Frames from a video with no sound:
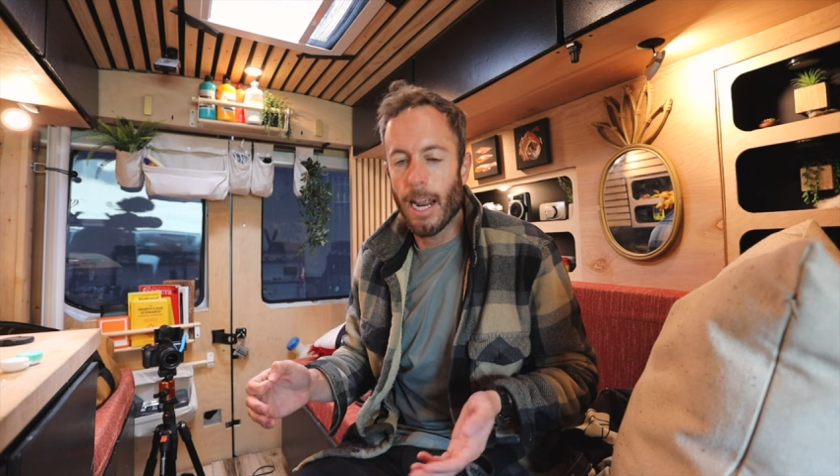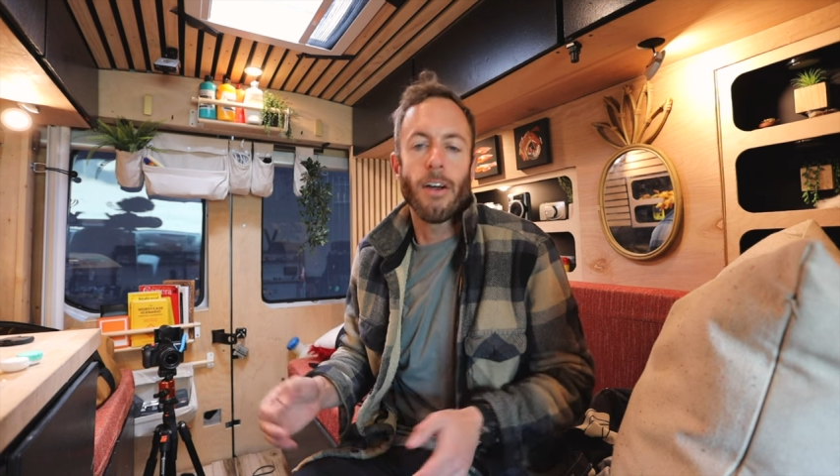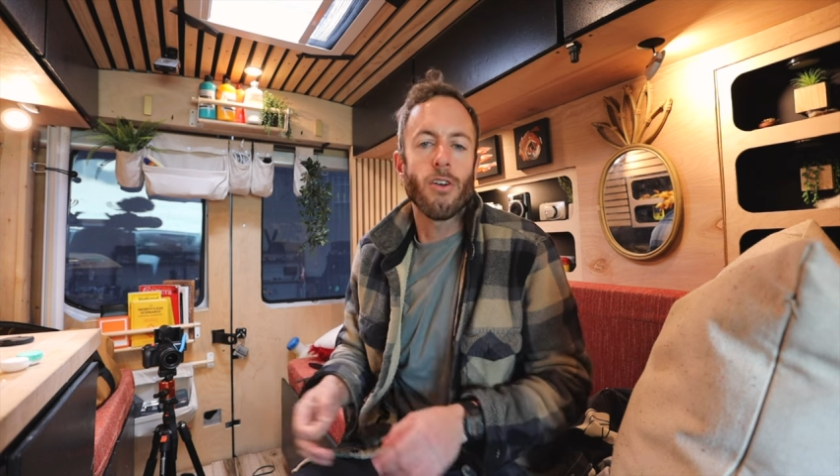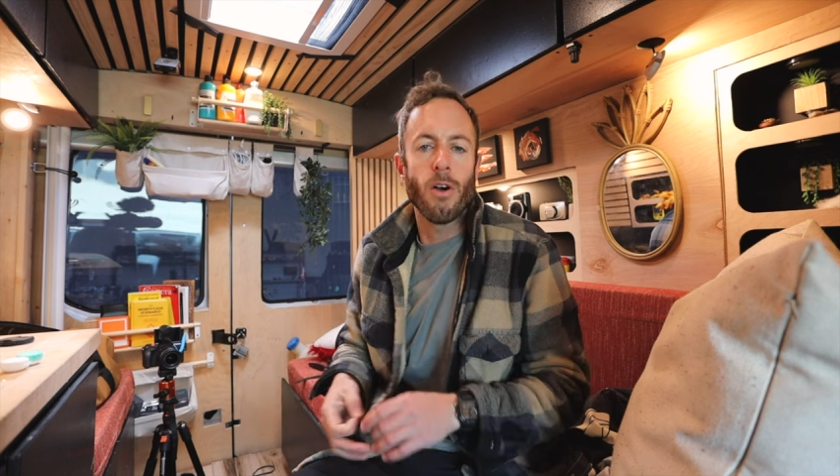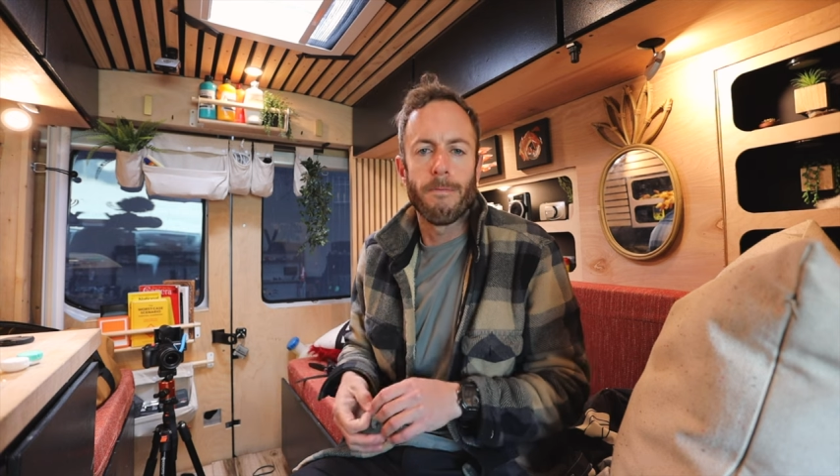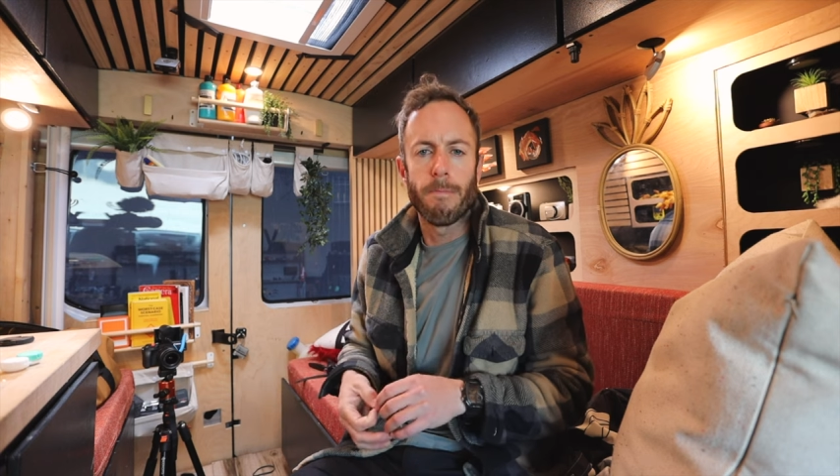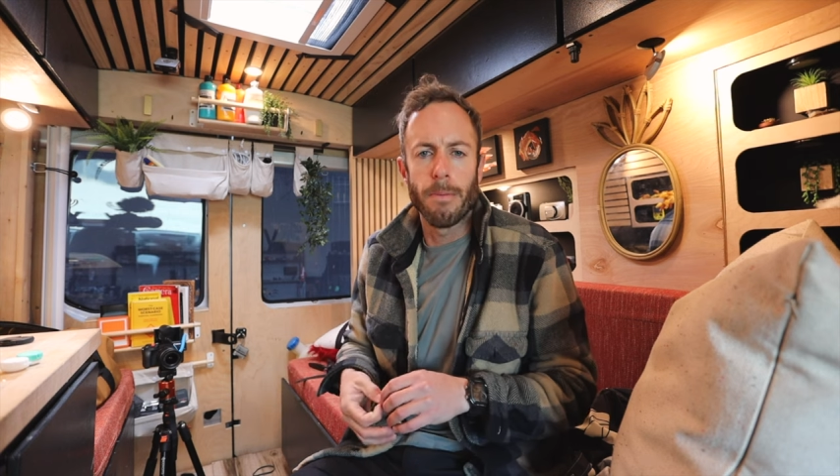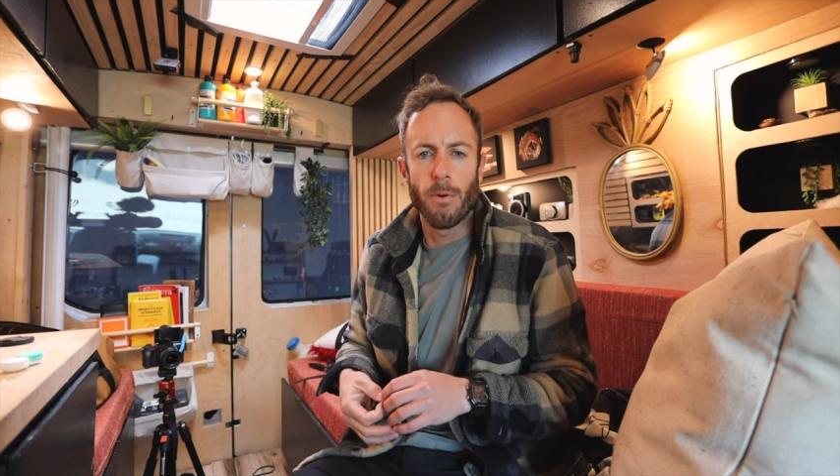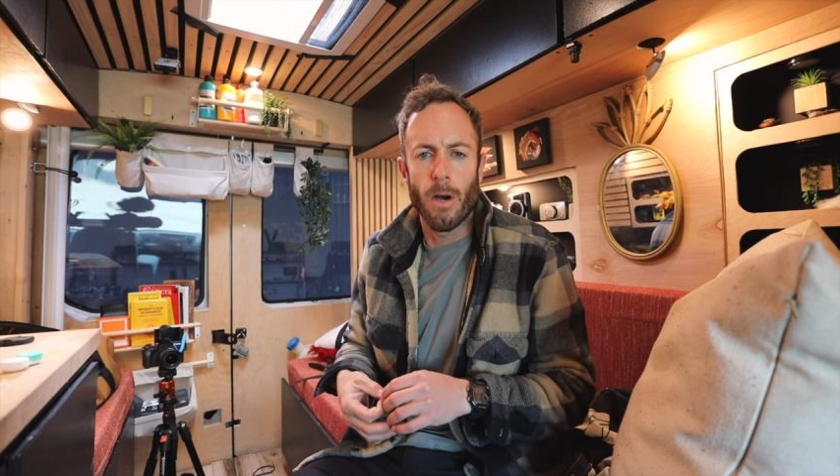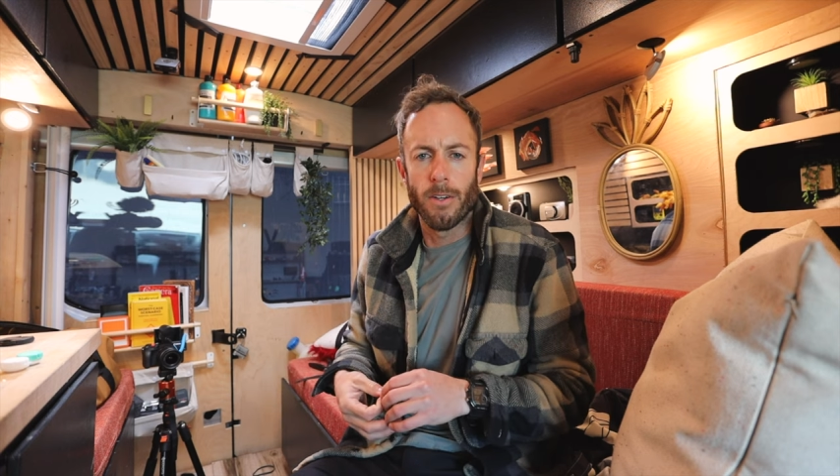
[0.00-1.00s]
I don't know if
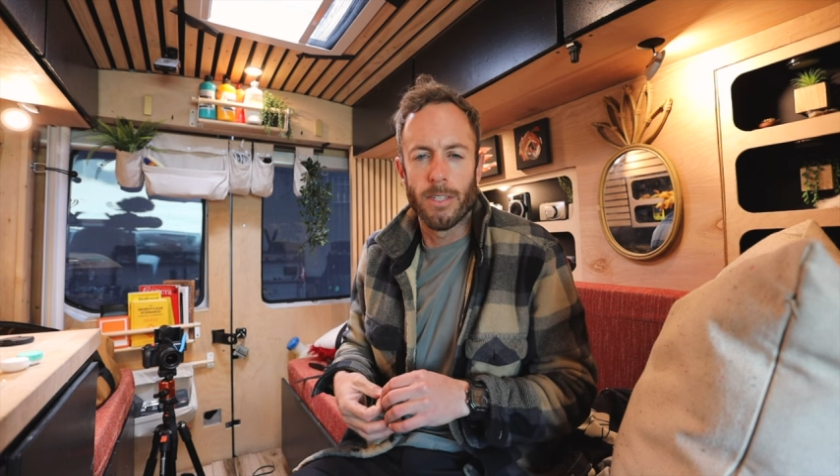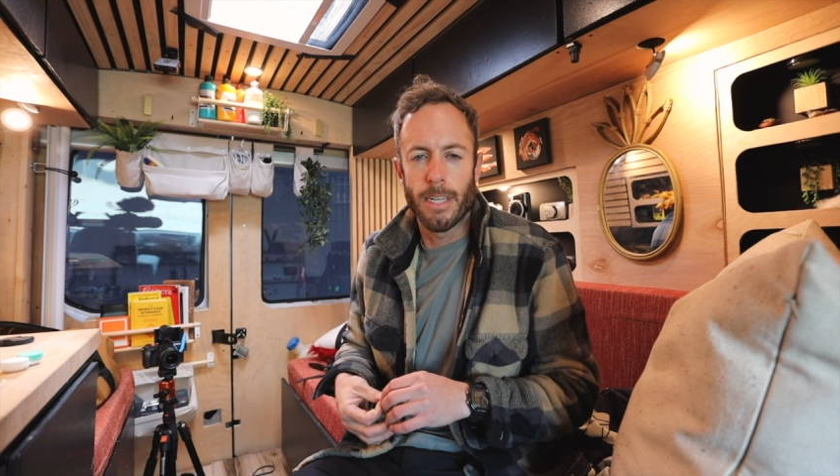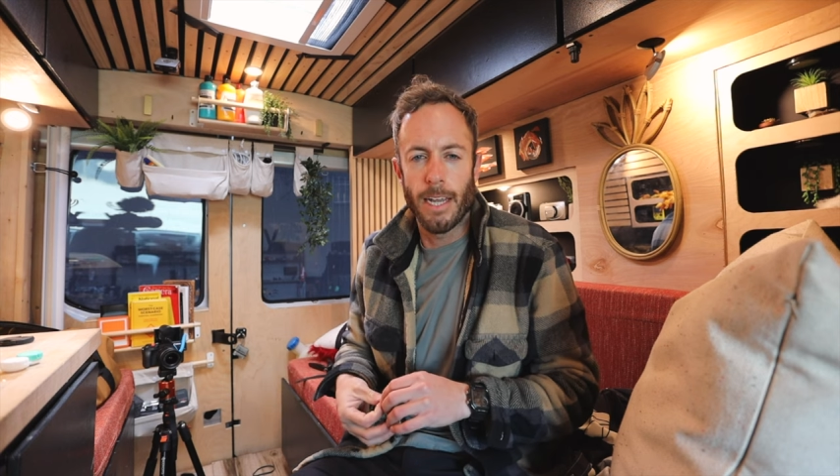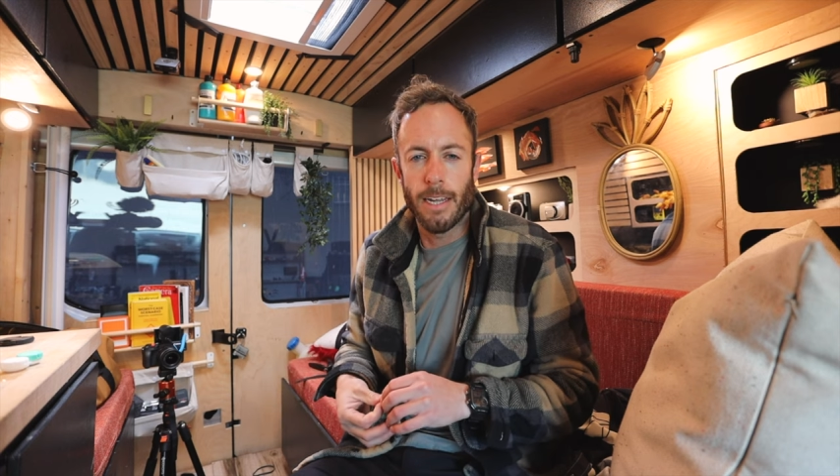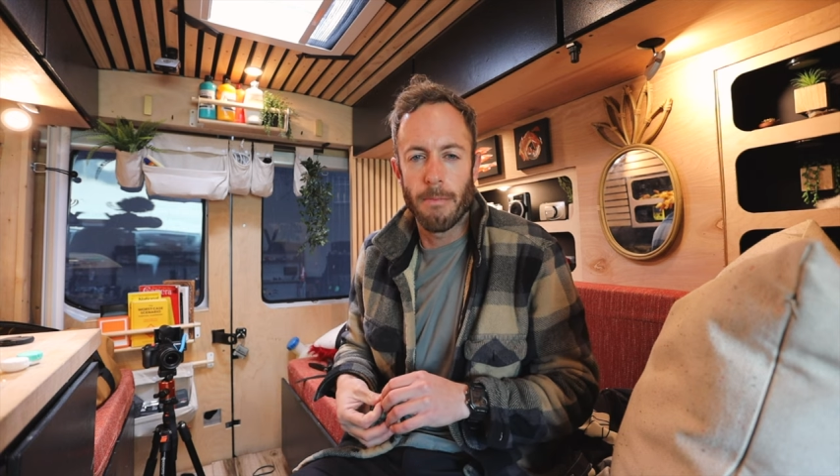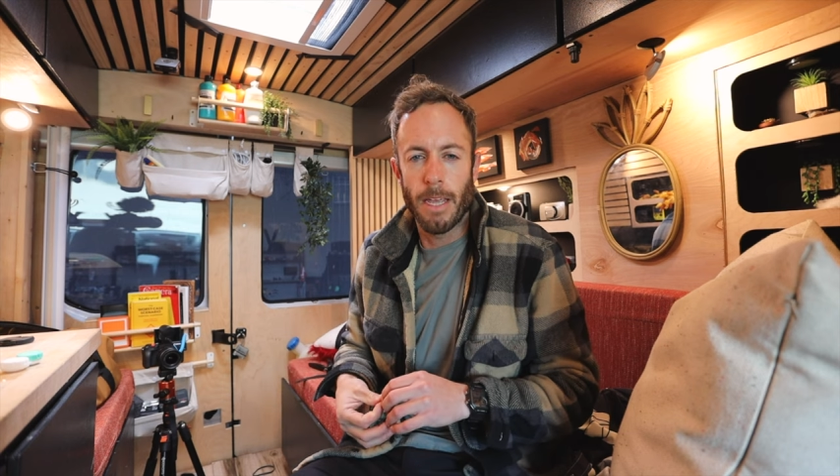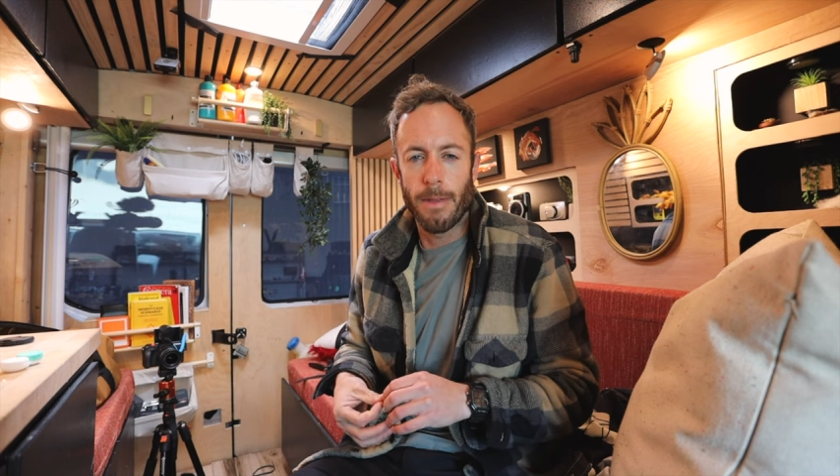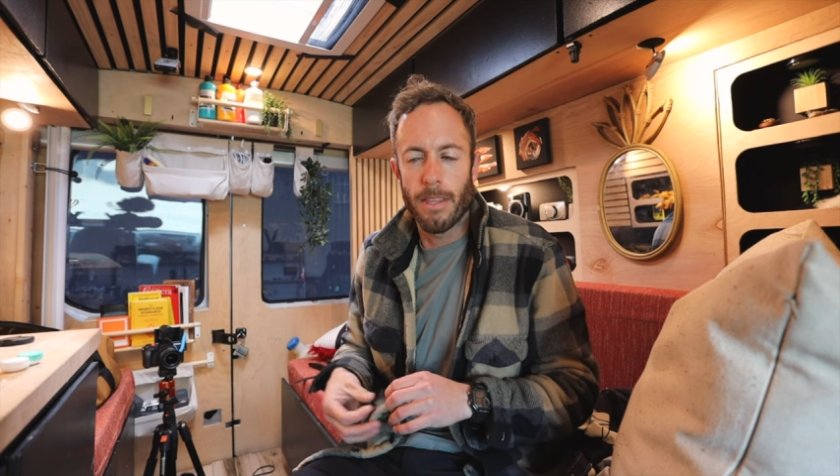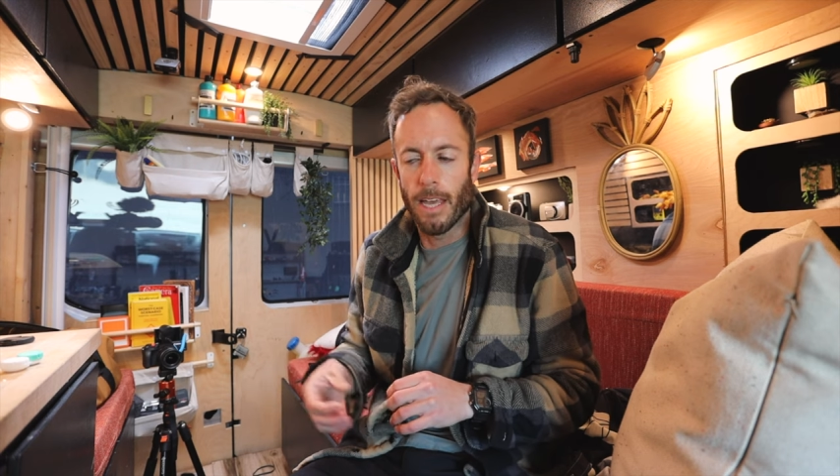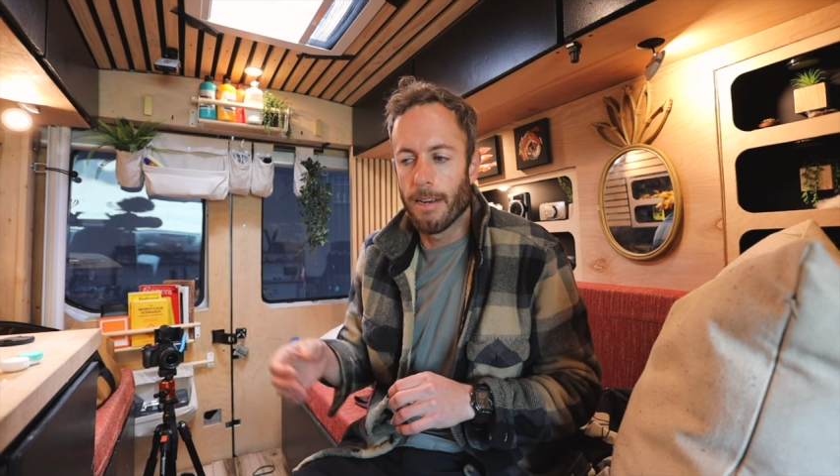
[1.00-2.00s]
people understand
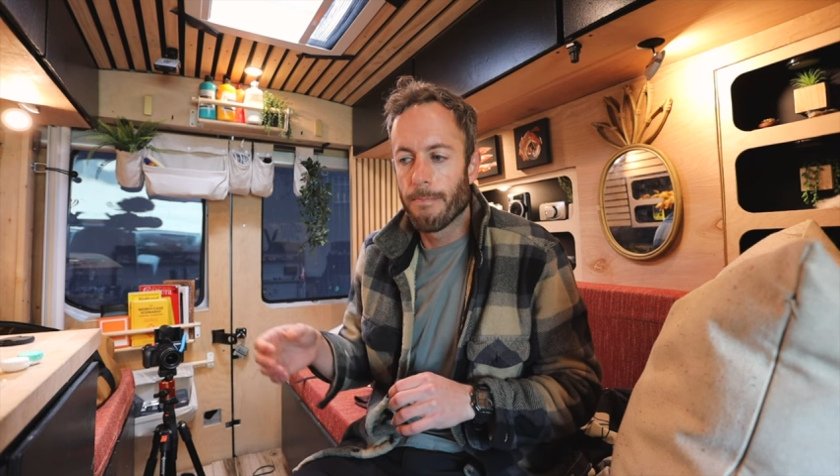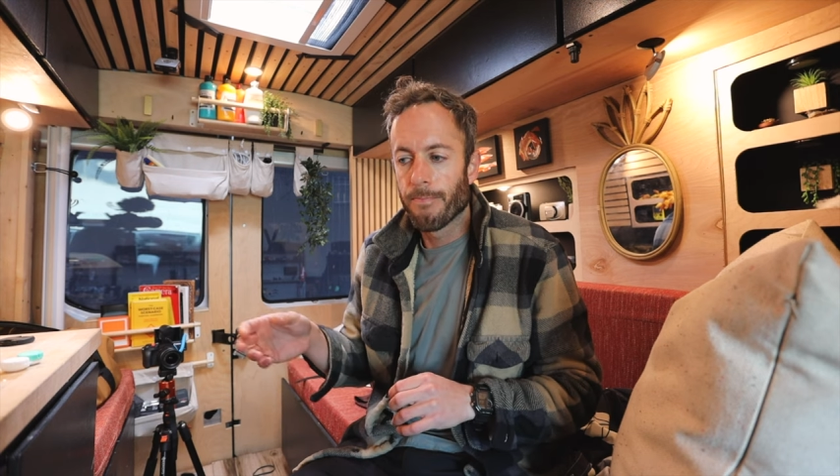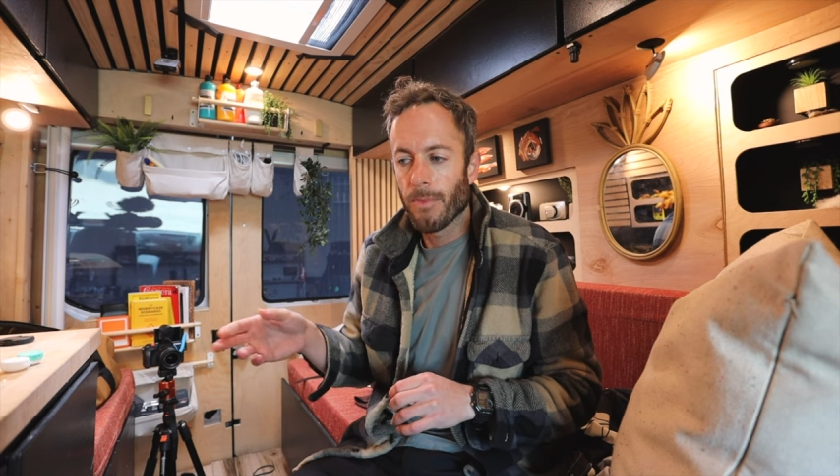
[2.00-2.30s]
maybe that